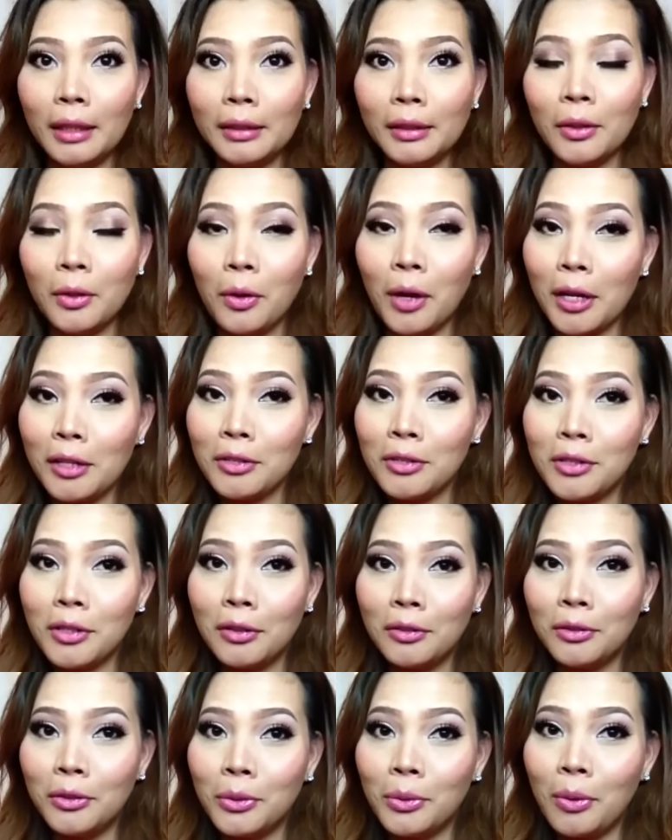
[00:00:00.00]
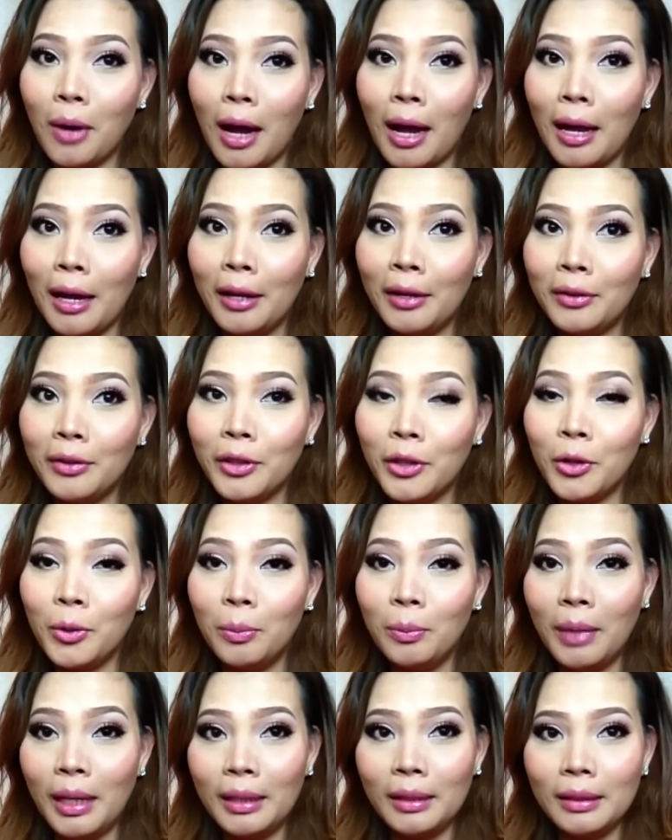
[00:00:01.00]
The question, do I
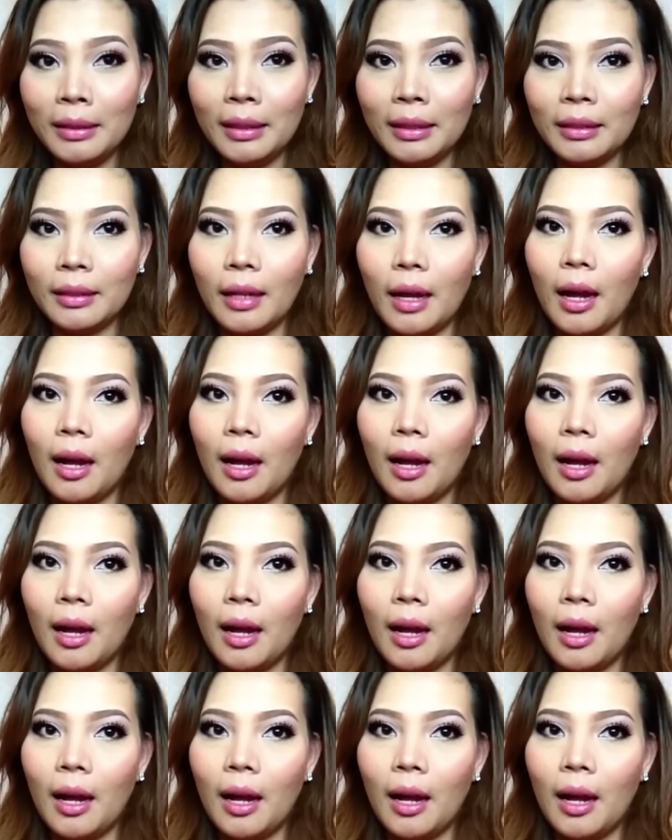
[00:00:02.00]
recommend it?